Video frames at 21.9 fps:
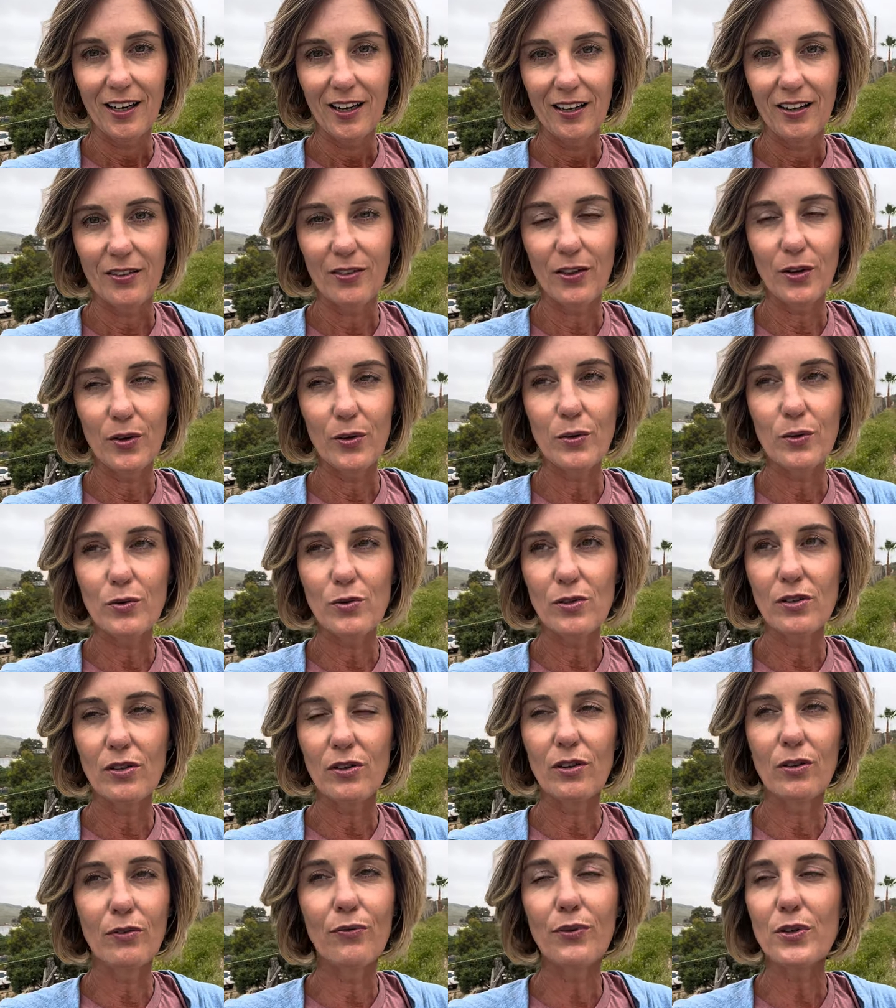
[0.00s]
Those
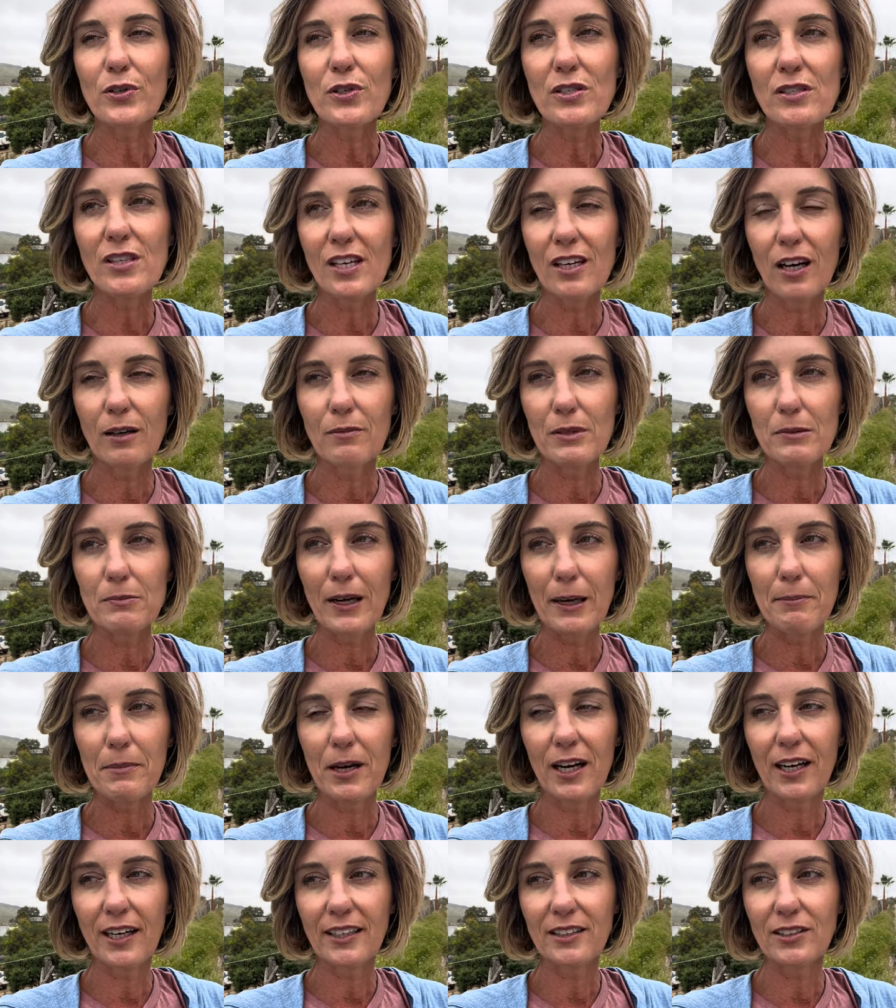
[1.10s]
the verses that come to my
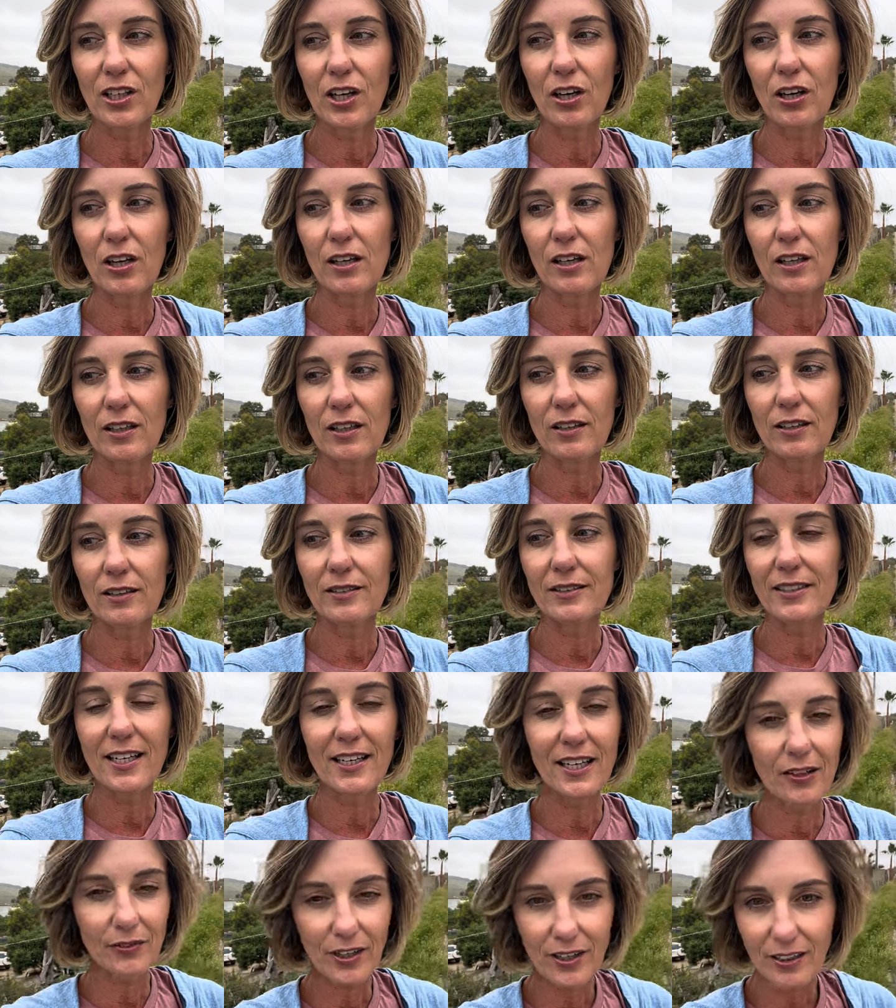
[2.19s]
mind are
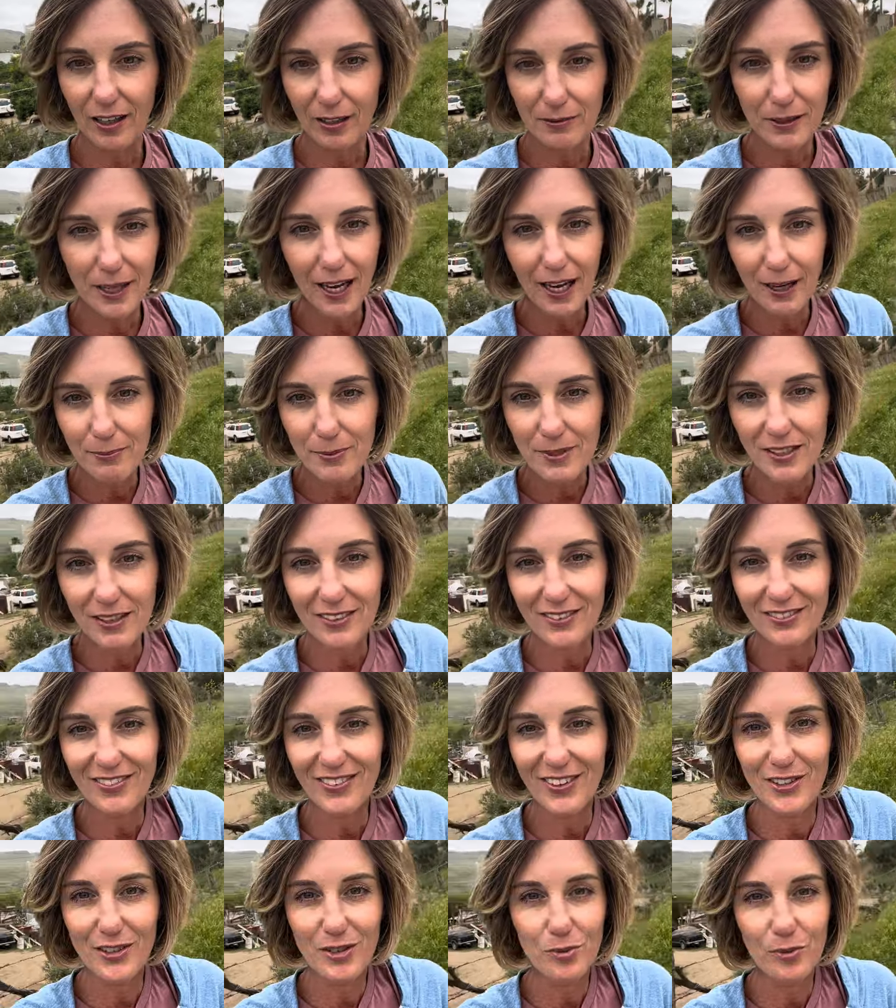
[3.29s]
take every thought captive
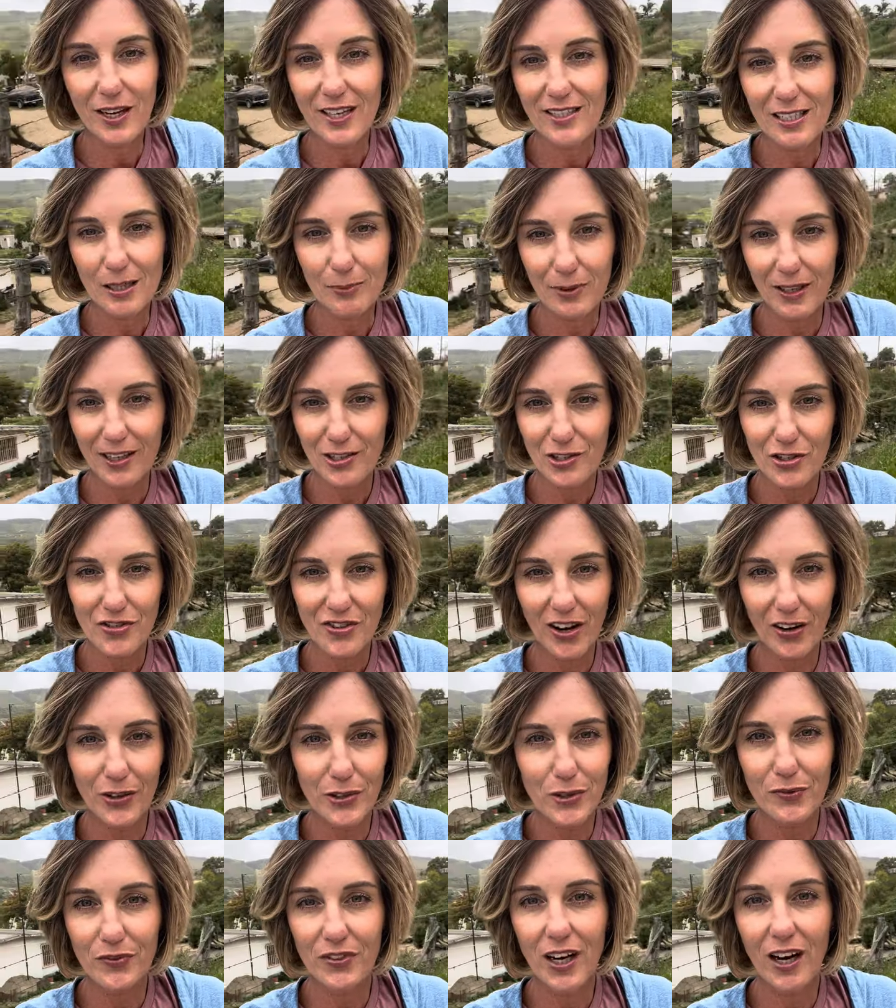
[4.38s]
that is raised up against the
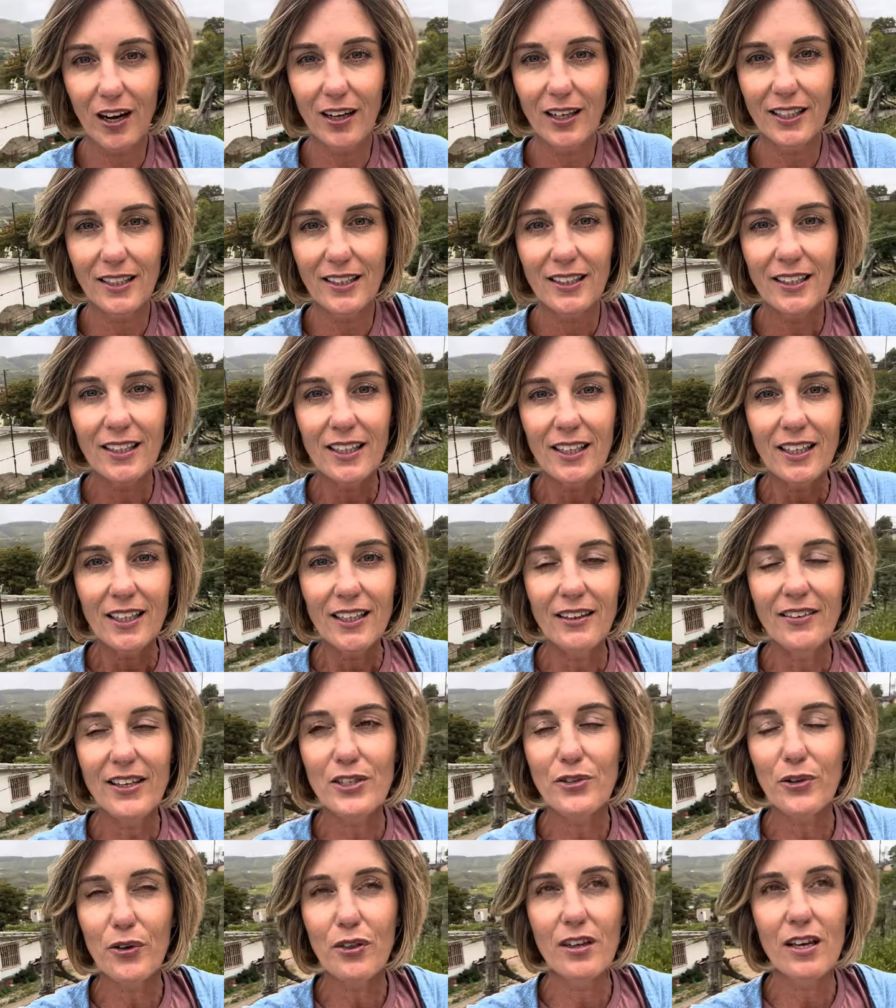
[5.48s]
knowledge of God.
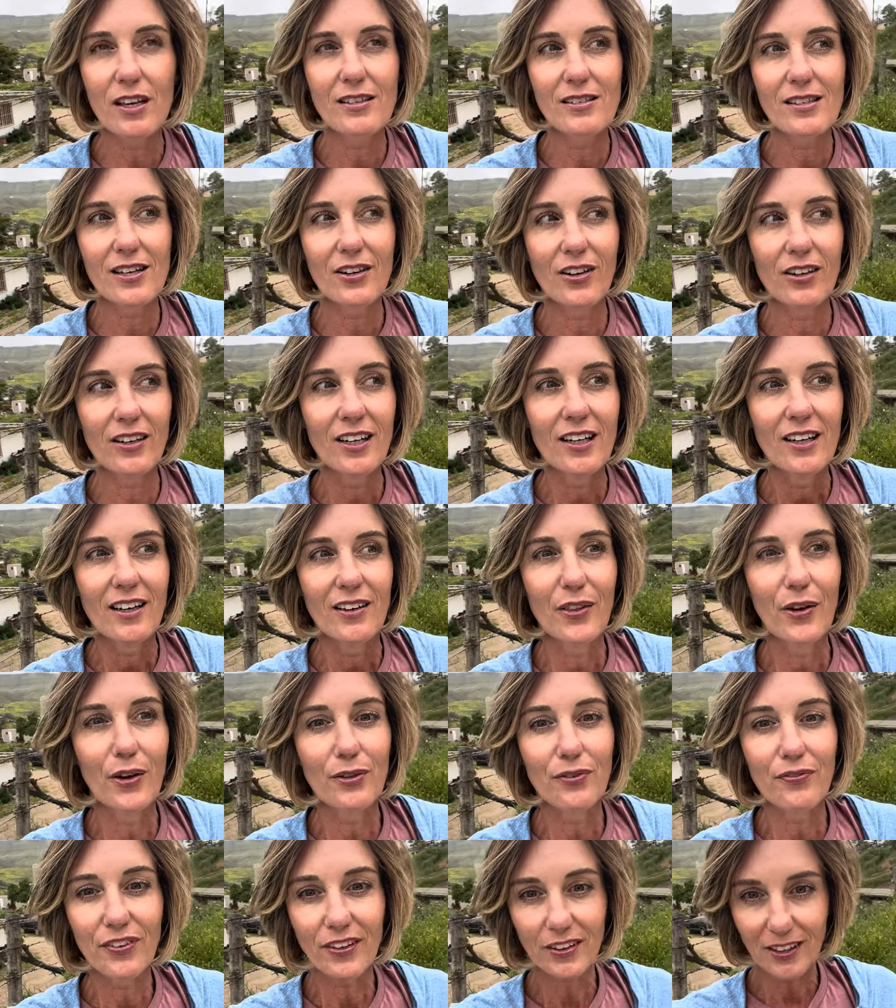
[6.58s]
These are things that are that are
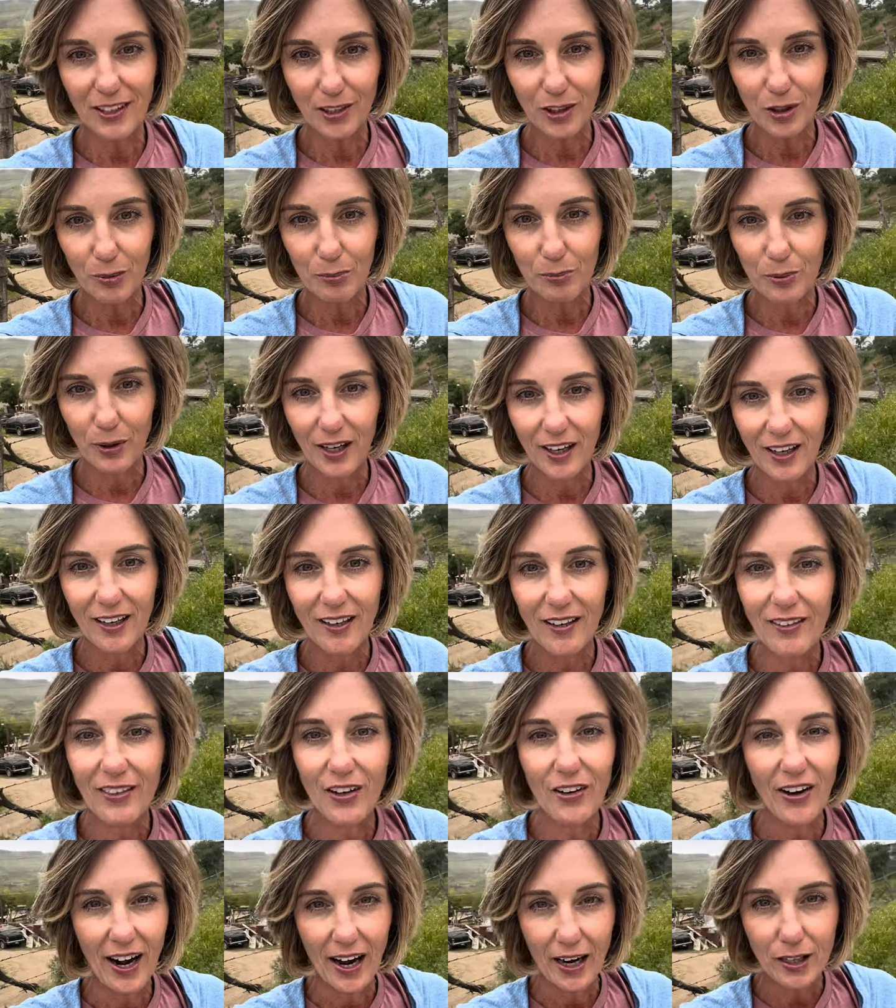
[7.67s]
filling your brain, that
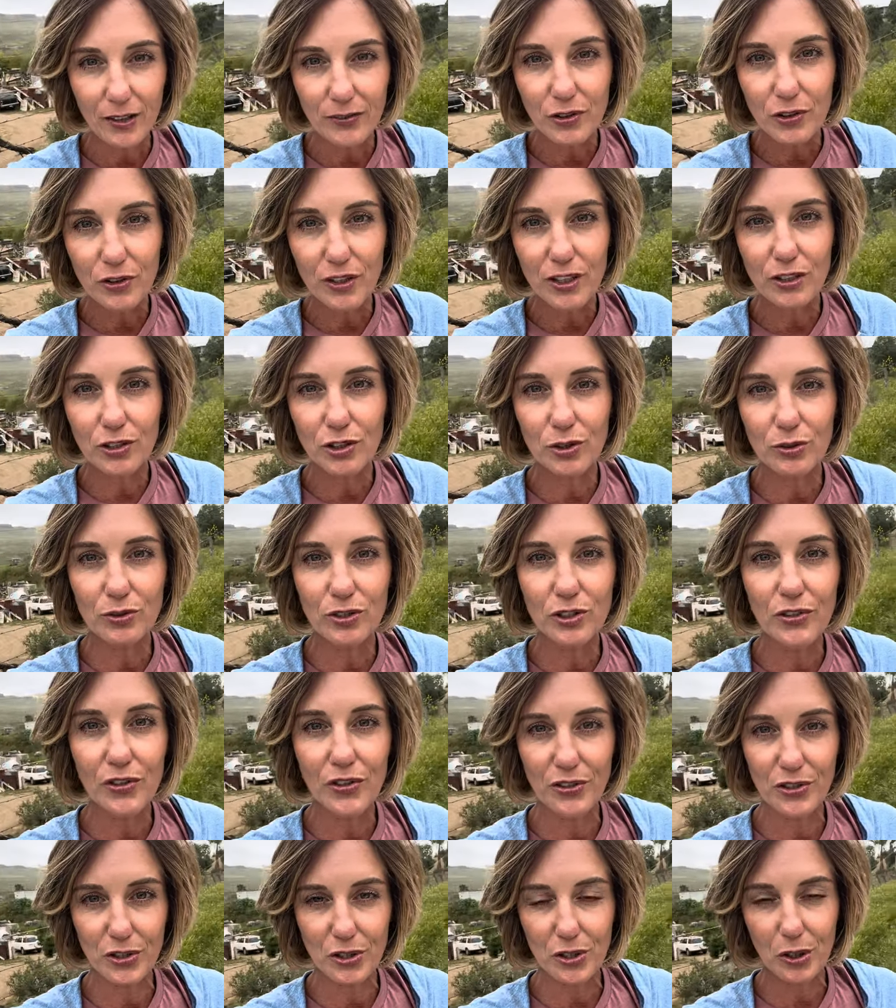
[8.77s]
are out of your control,
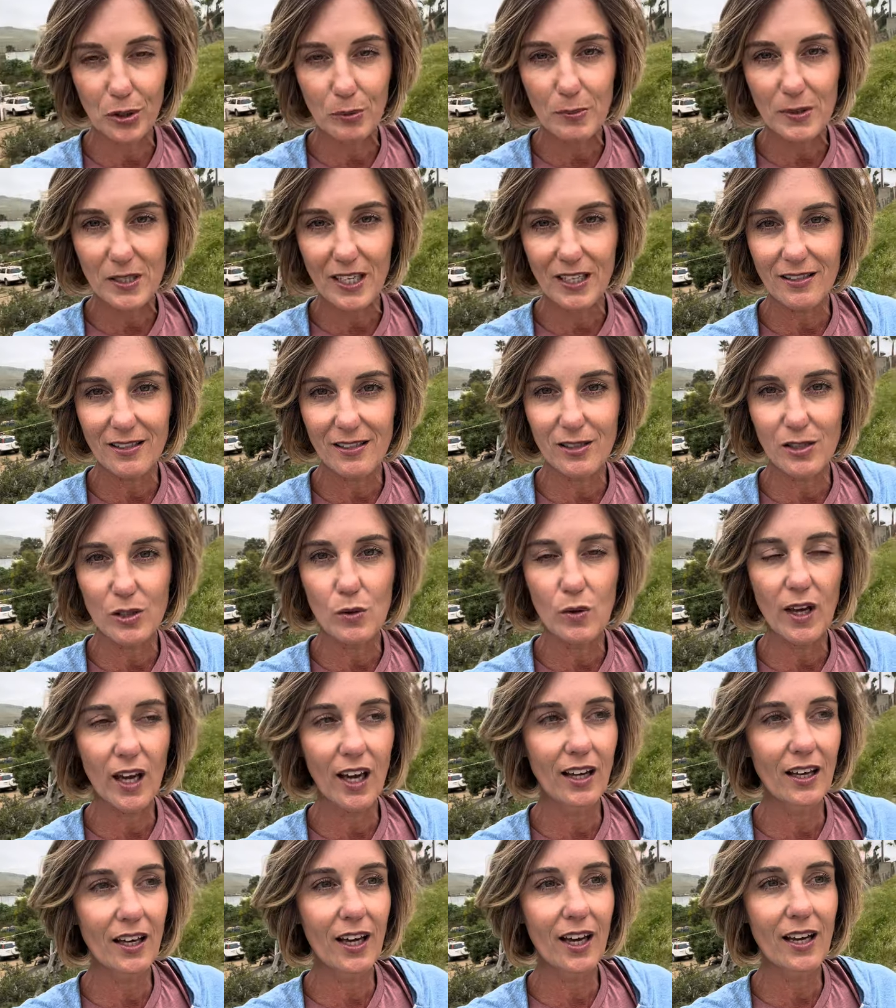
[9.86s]
that are circumstances you
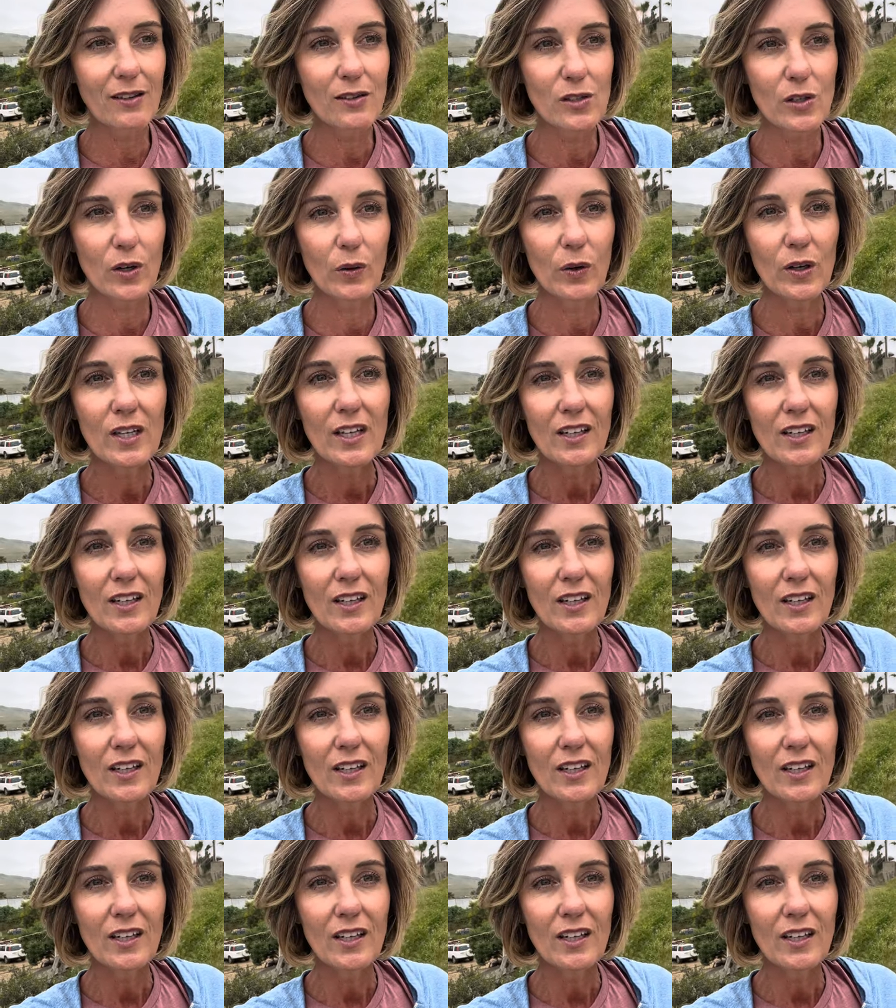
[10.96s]
can't get. So